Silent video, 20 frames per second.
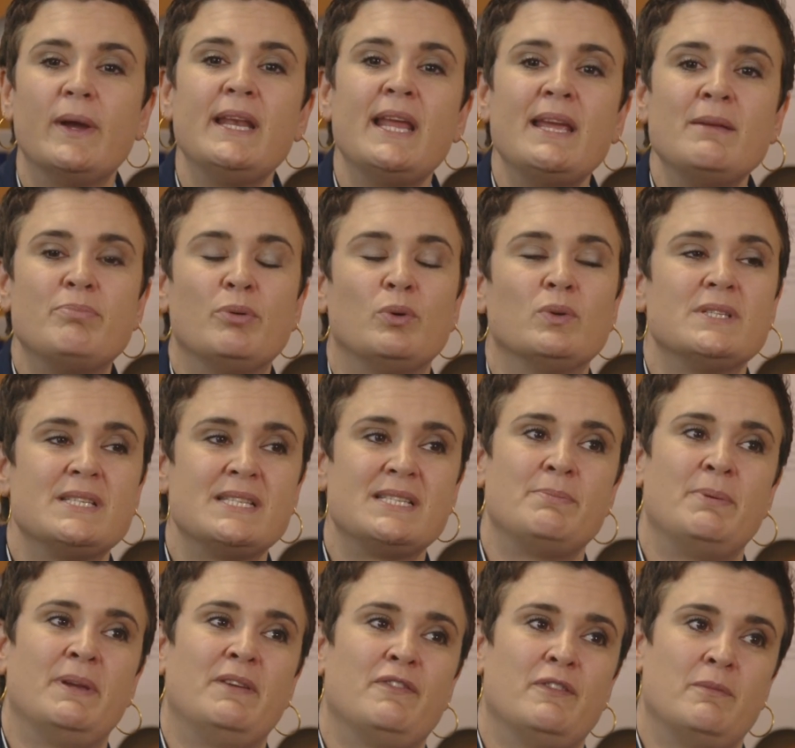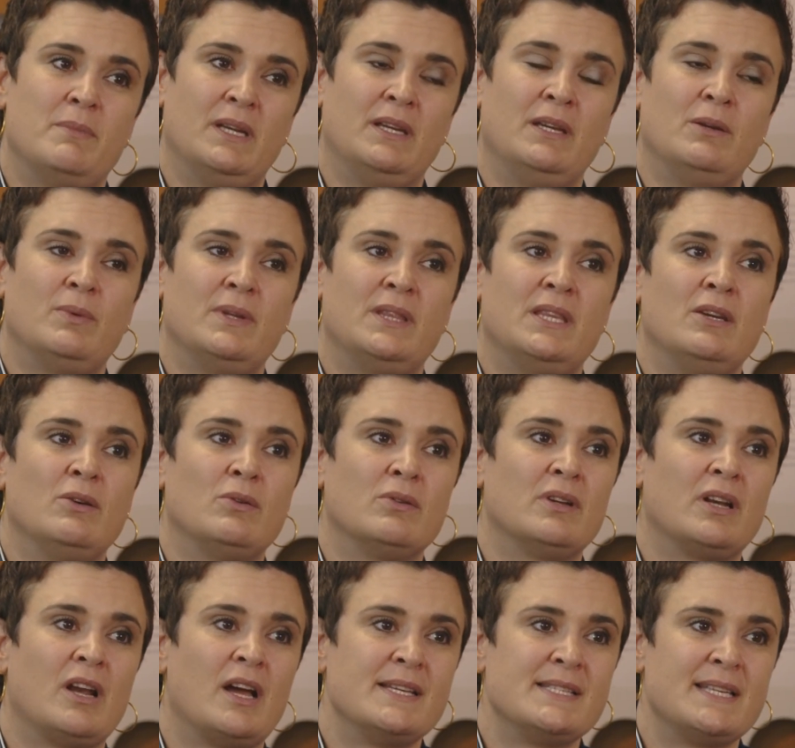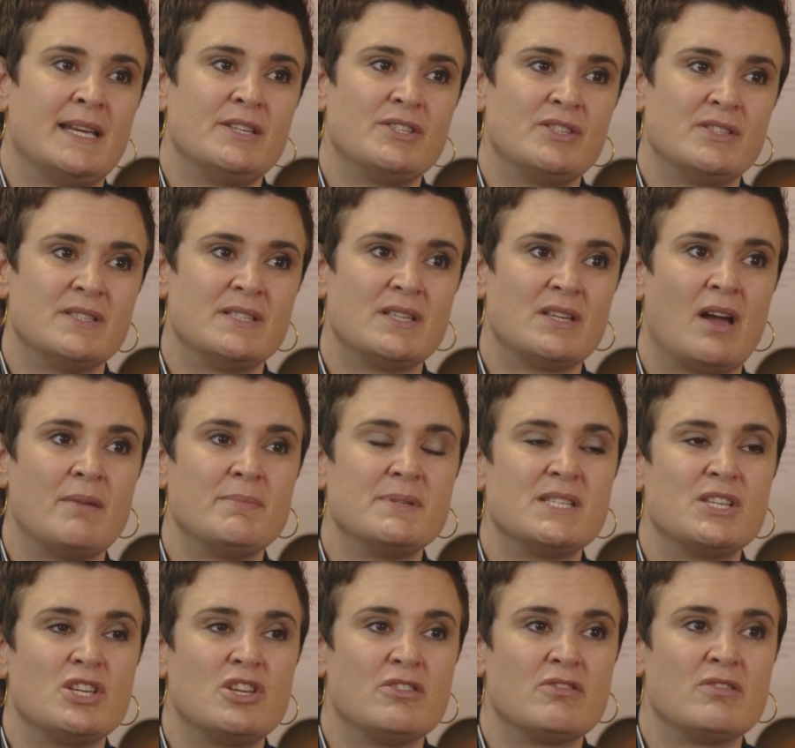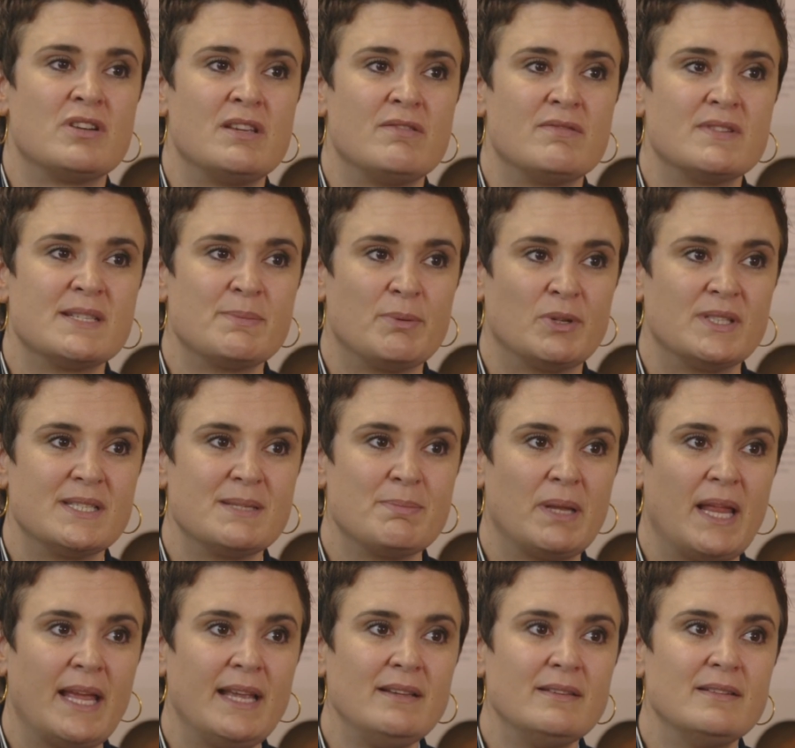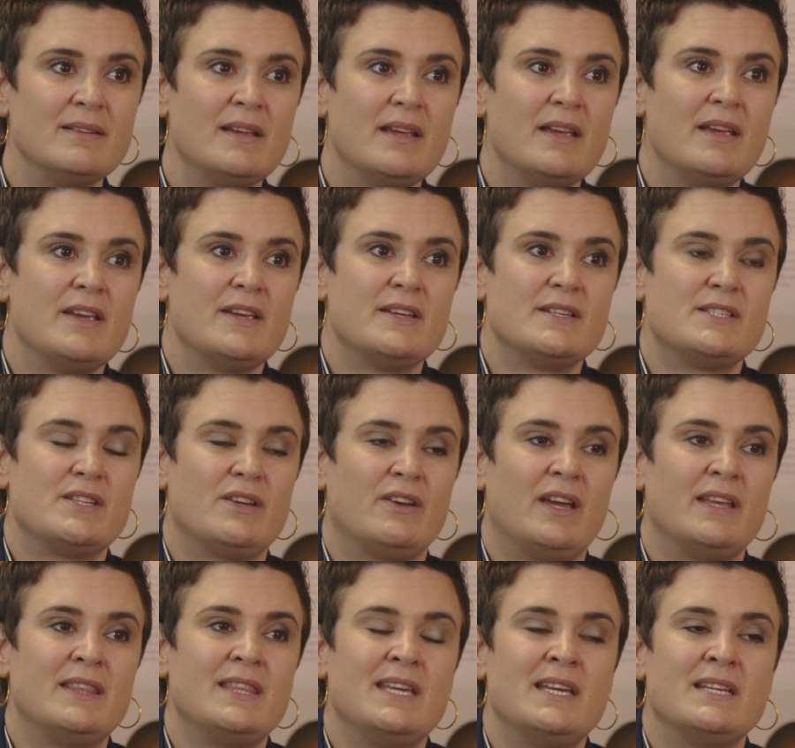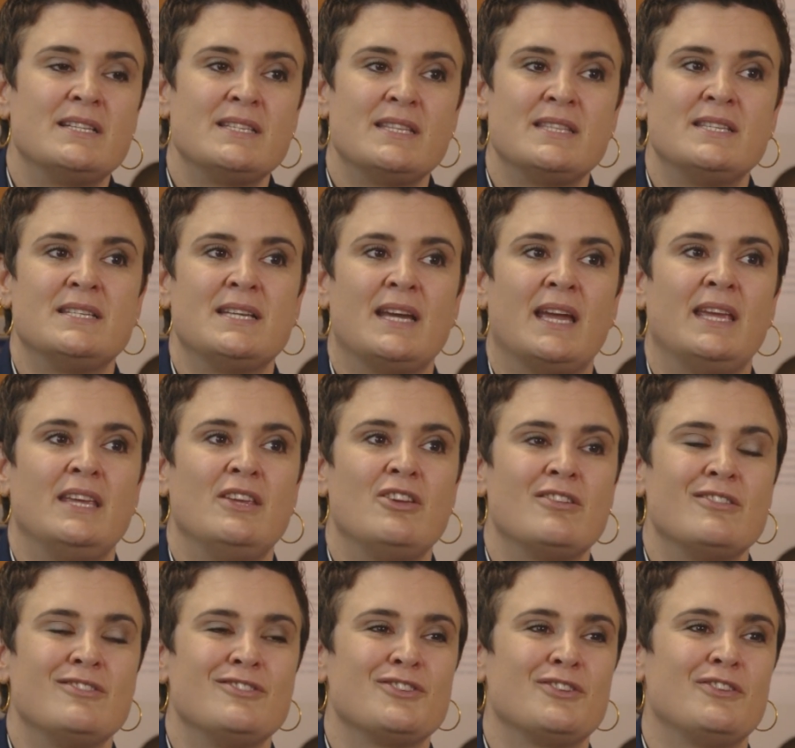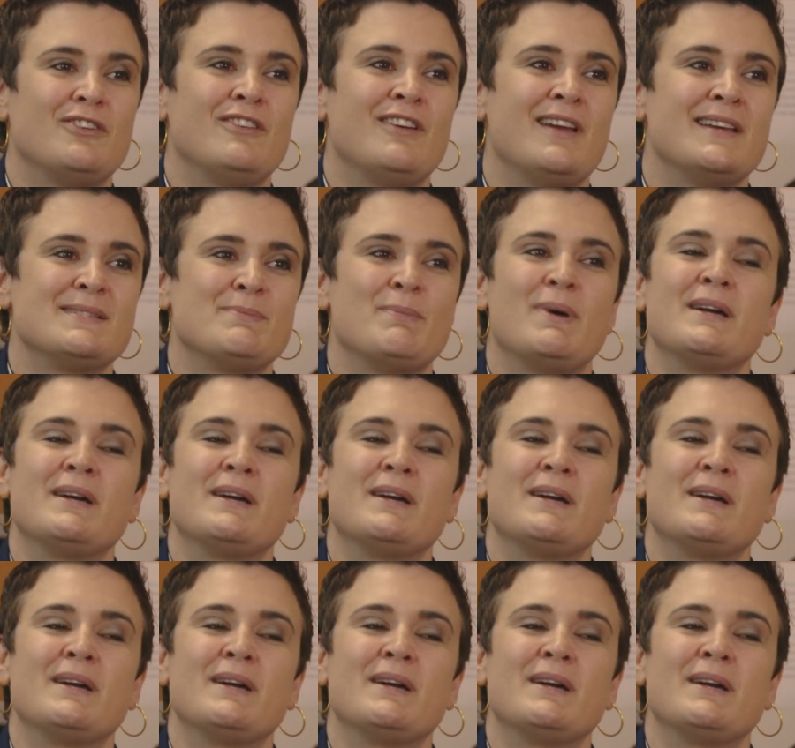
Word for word: We need boards to be familiar with the organisation's cybersecurity response plan. So at the end of the day, you can do as